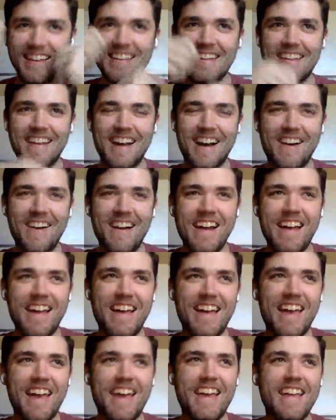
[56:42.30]
you know,
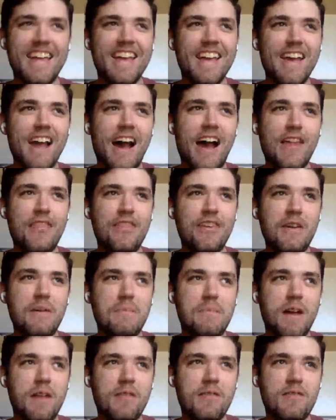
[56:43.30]
it, it, I
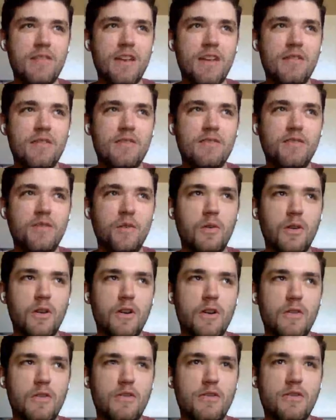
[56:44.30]
think Penn State
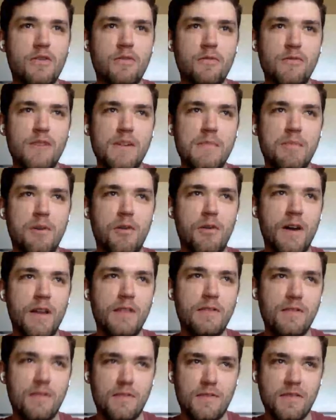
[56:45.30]
scored three
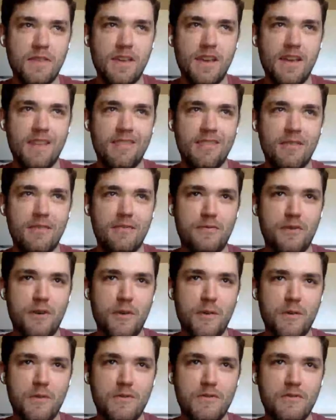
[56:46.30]
points in the
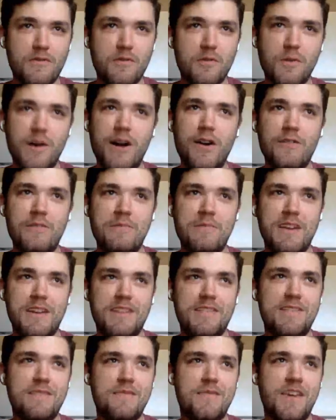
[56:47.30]
first 12
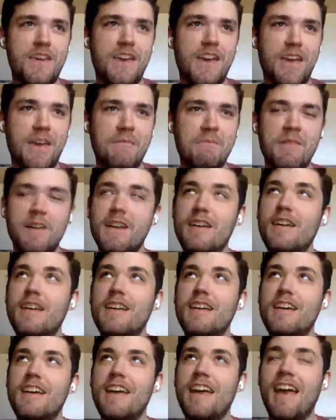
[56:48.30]
minutes of the game
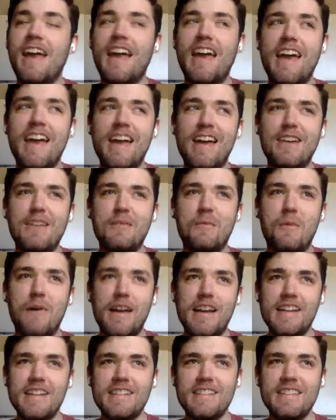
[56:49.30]
and
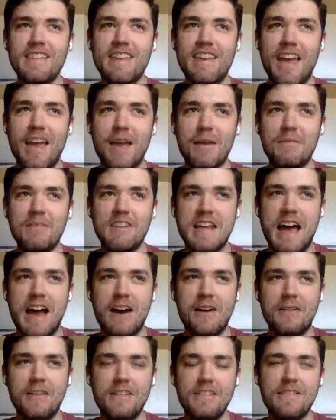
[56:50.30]
went into the game
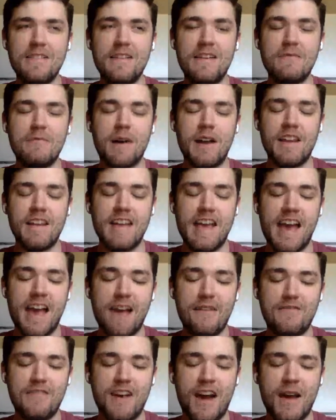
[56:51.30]
down, went into
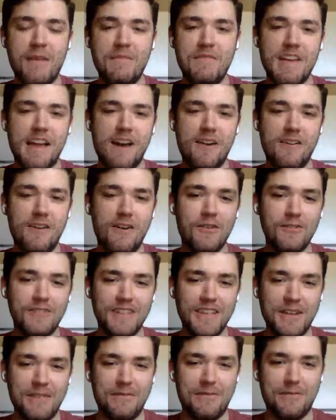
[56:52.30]
halftime down only